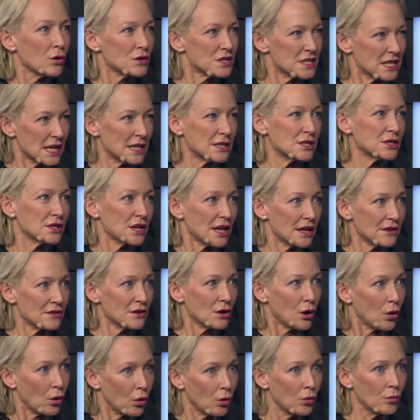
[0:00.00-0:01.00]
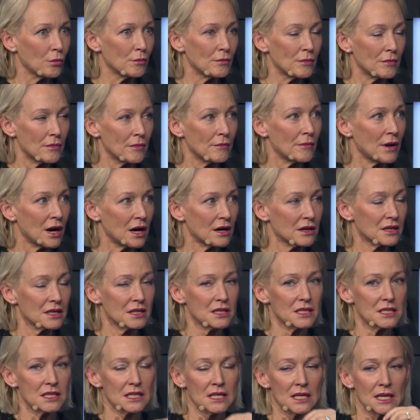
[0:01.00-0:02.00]
centered at the home
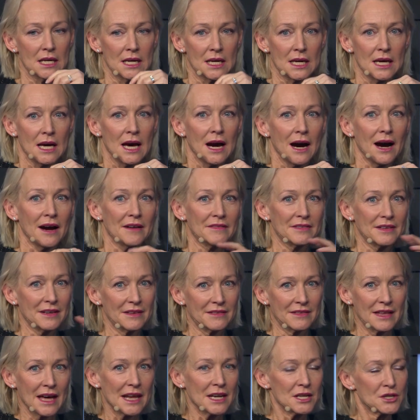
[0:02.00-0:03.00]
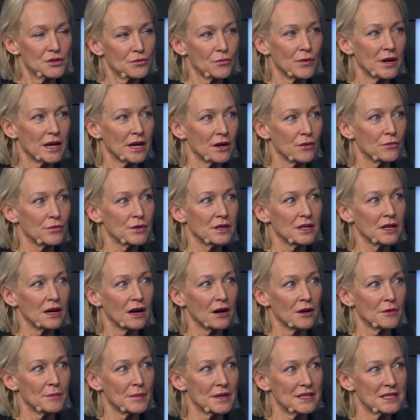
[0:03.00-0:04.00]
market. I think that is where we
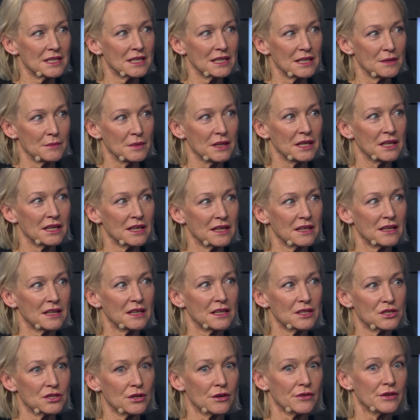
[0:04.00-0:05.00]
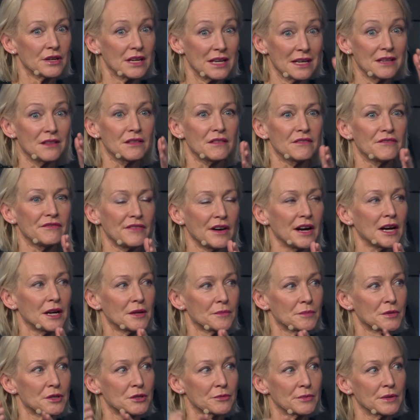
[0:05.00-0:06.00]
are basically meeting each other in the
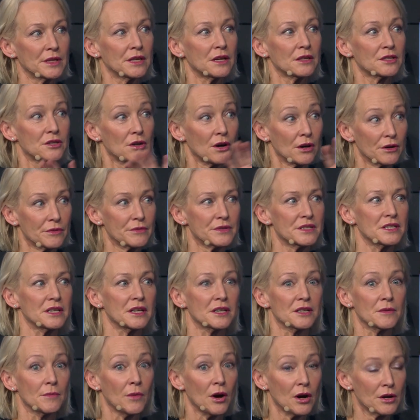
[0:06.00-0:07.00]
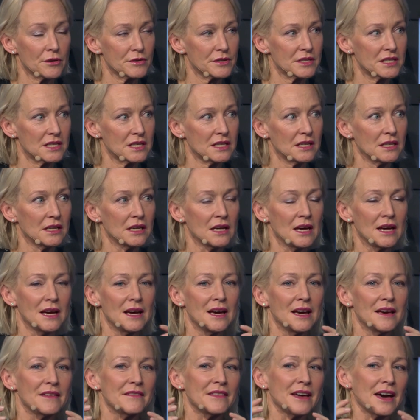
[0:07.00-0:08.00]
fight between autocracy and democracy.
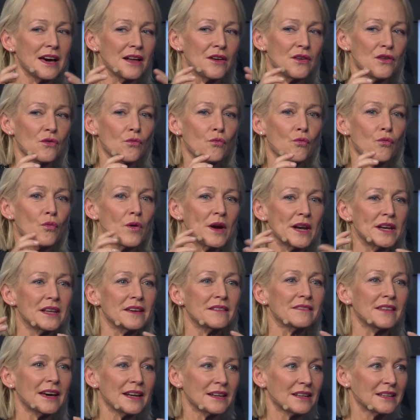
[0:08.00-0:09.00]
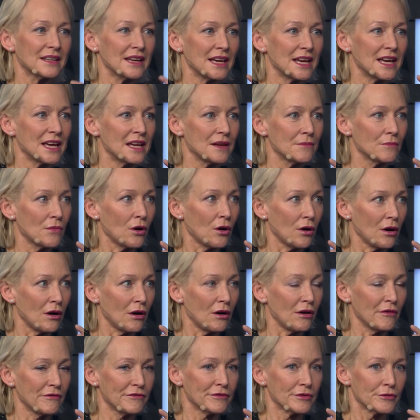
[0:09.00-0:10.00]
That winning that game
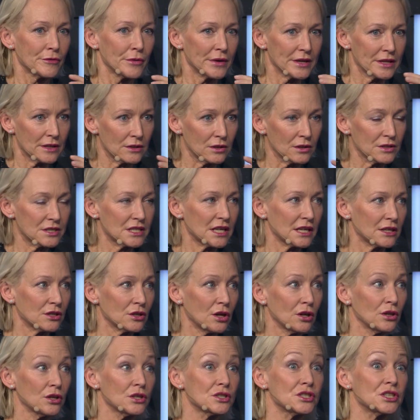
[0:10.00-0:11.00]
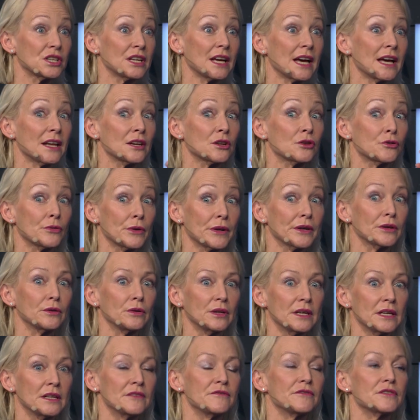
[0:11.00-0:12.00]
of critical technology and
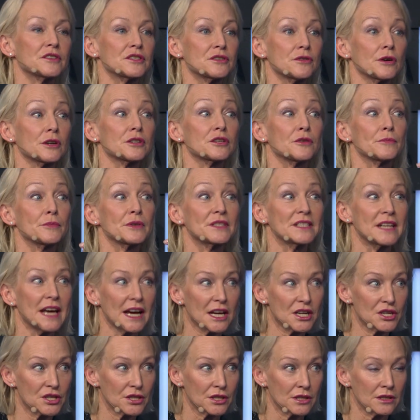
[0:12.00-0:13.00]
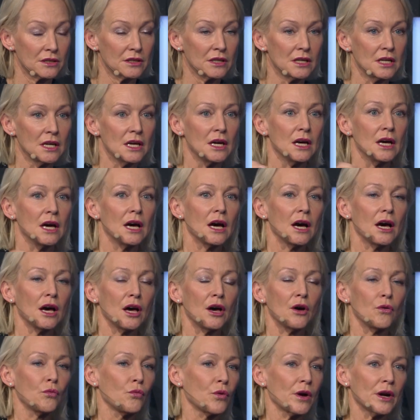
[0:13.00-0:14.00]
critical infrastructure protection,
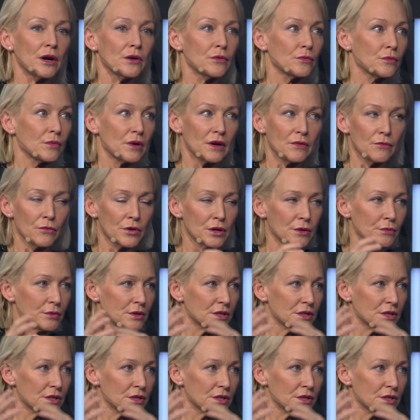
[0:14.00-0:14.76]
where we will